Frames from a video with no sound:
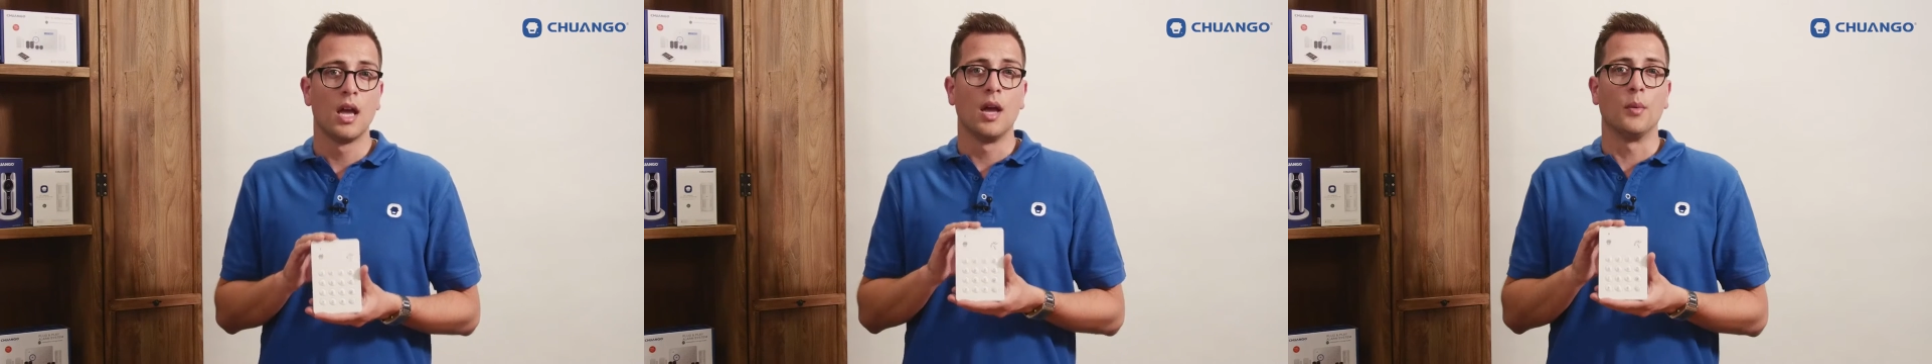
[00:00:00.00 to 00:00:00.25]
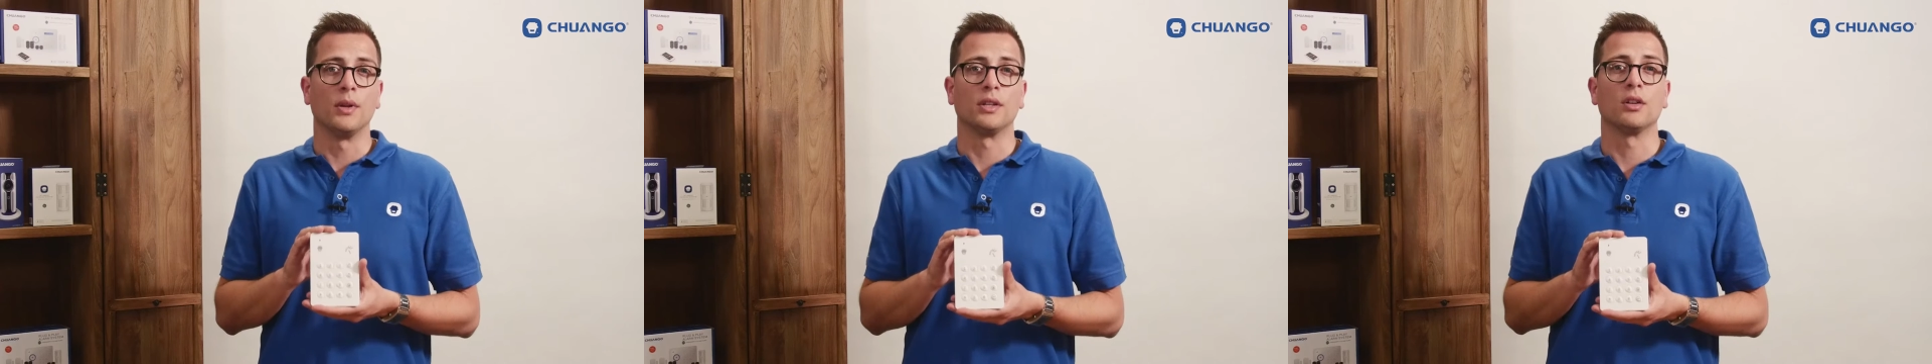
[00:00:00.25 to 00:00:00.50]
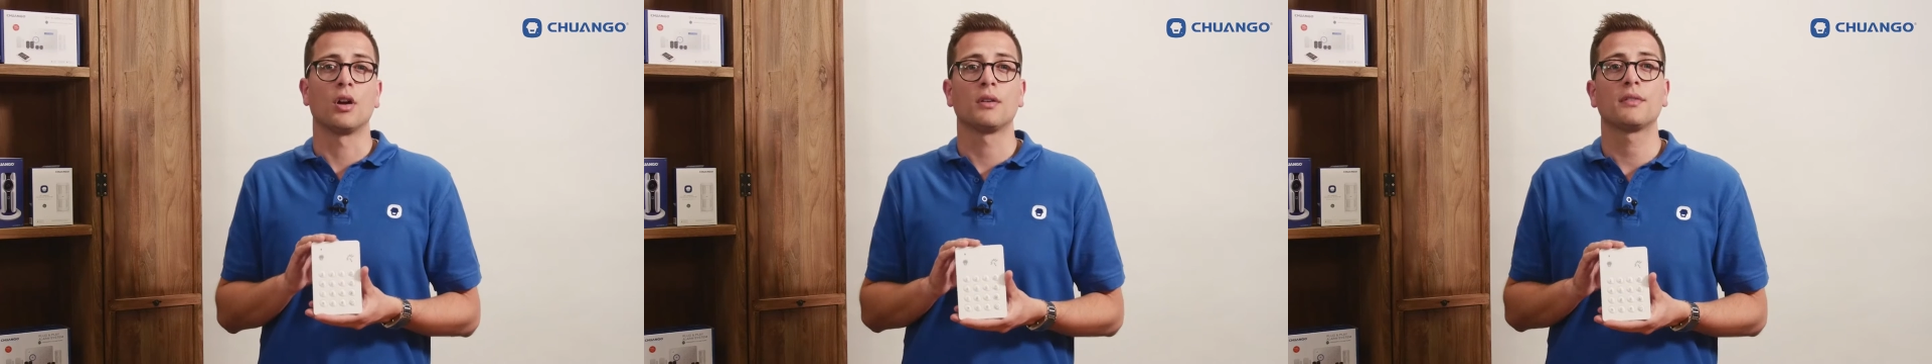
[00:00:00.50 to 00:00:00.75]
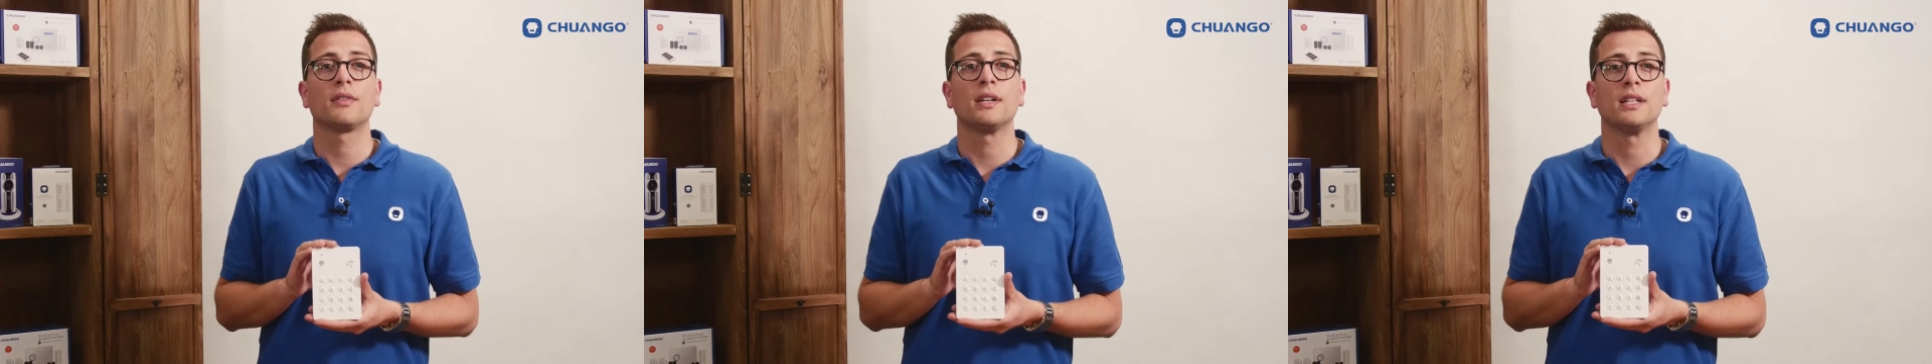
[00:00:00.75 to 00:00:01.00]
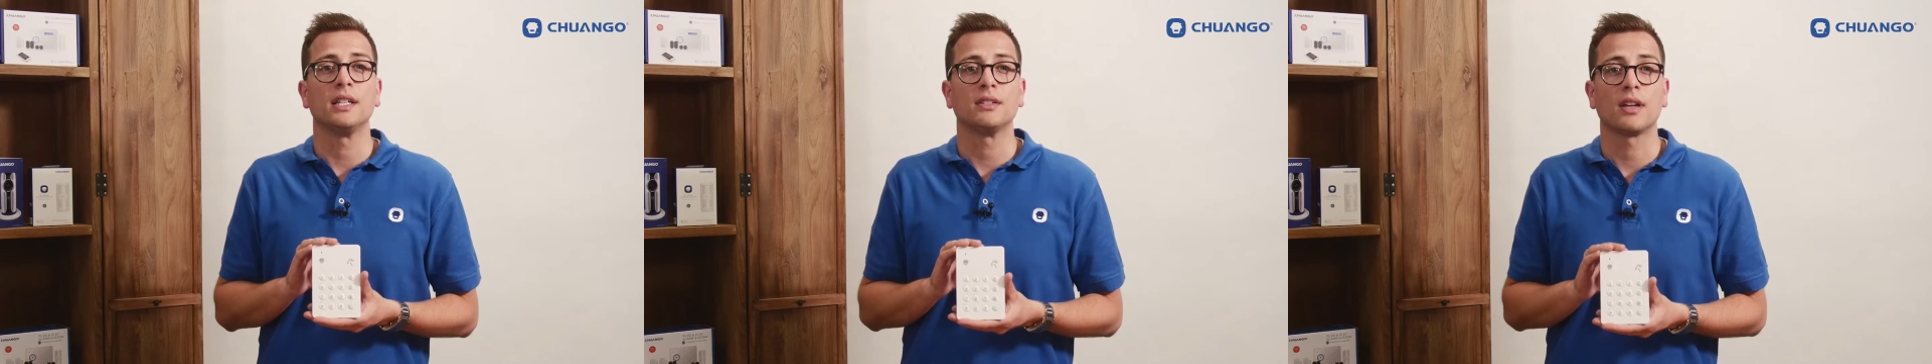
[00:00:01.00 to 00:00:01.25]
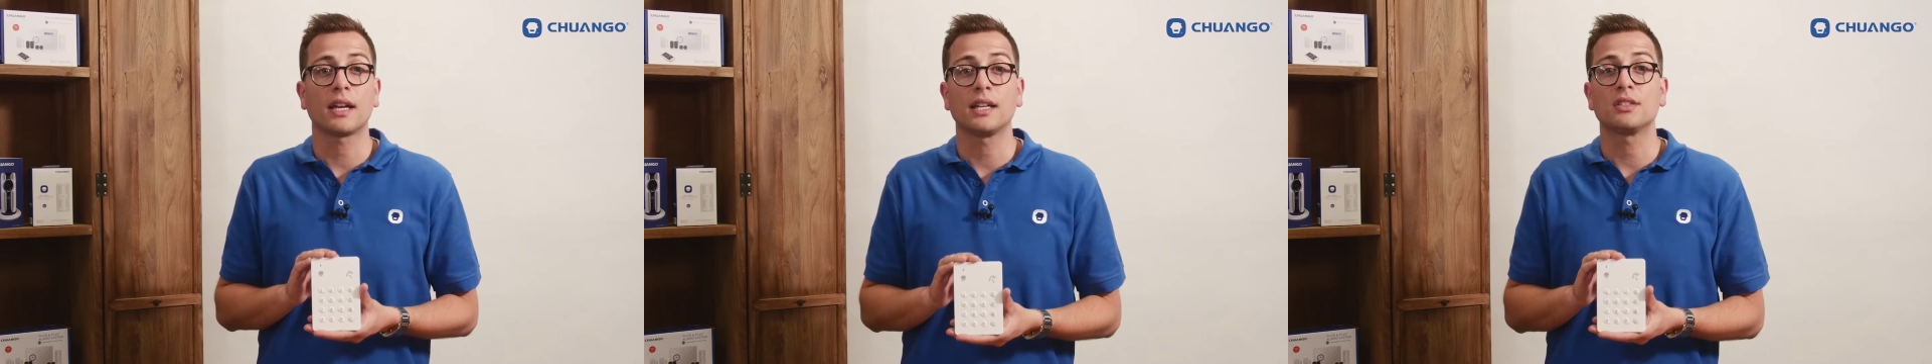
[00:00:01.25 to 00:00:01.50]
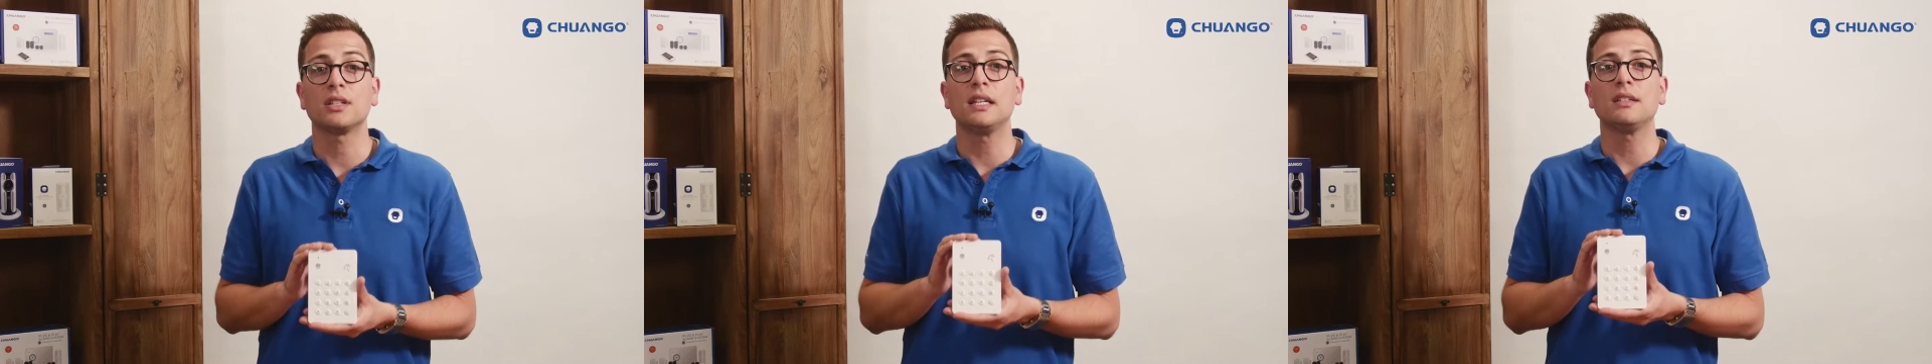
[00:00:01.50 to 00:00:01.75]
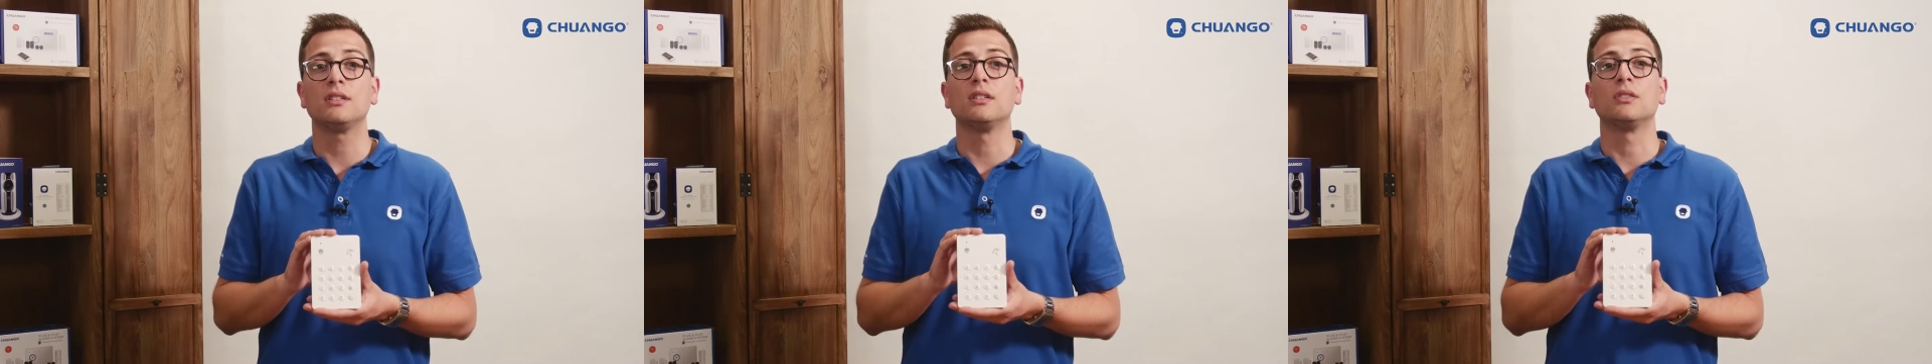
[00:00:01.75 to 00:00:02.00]
With an RFID tag it's
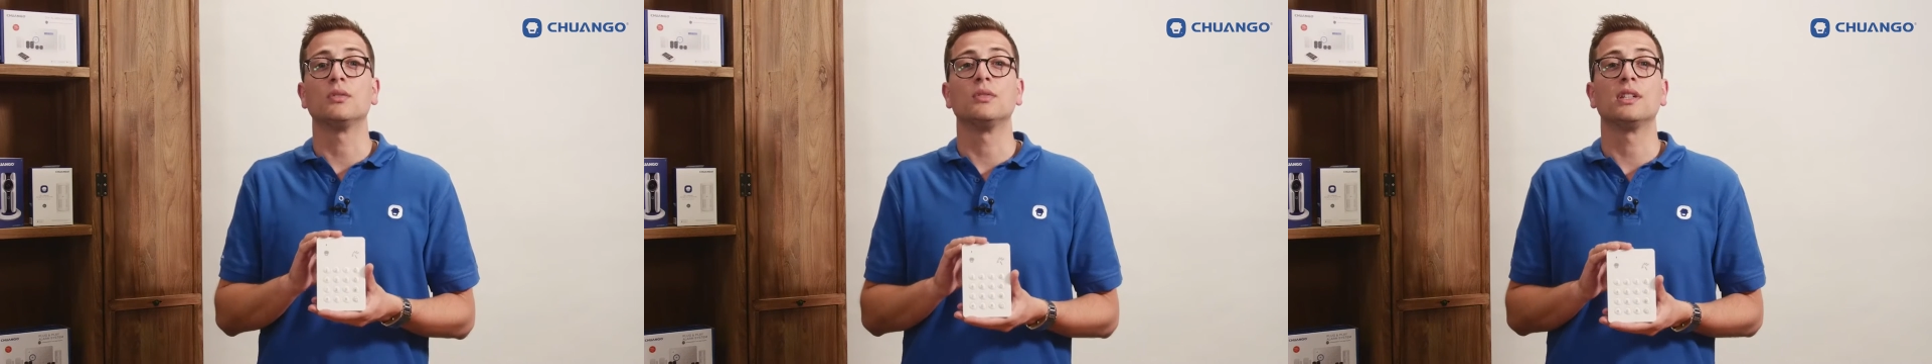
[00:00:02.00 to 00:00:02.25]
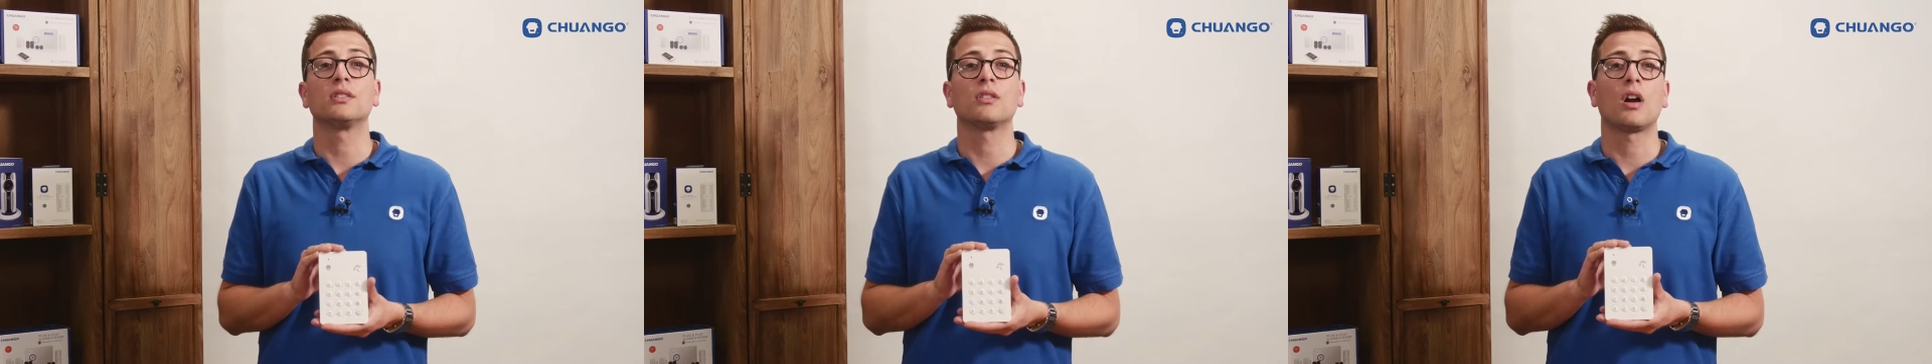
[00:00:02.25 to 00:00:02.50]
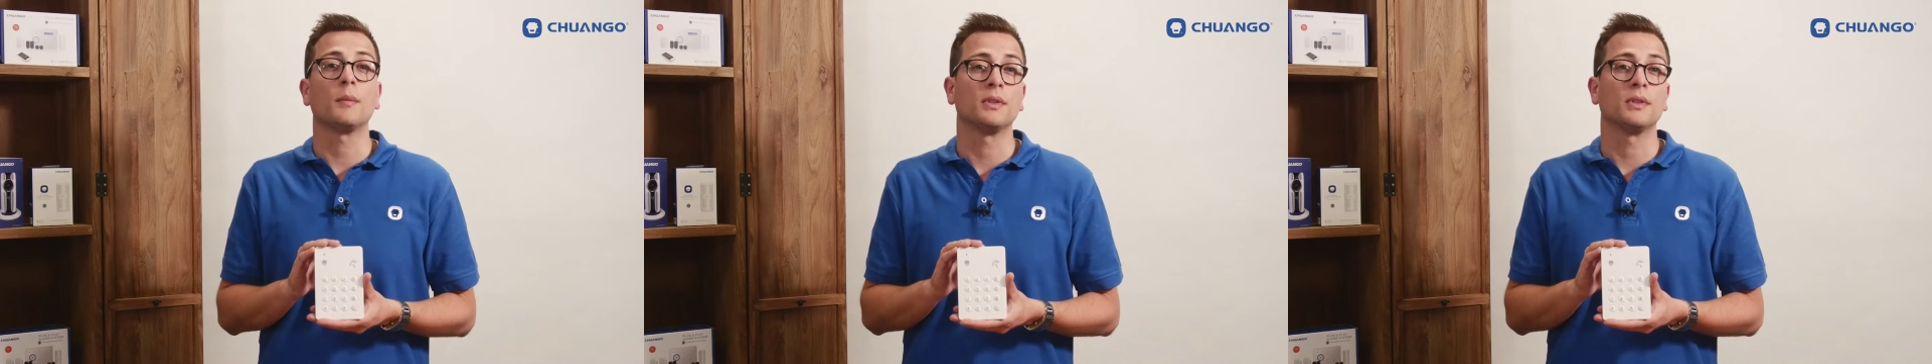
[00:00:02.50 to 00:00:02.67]
easier to disarm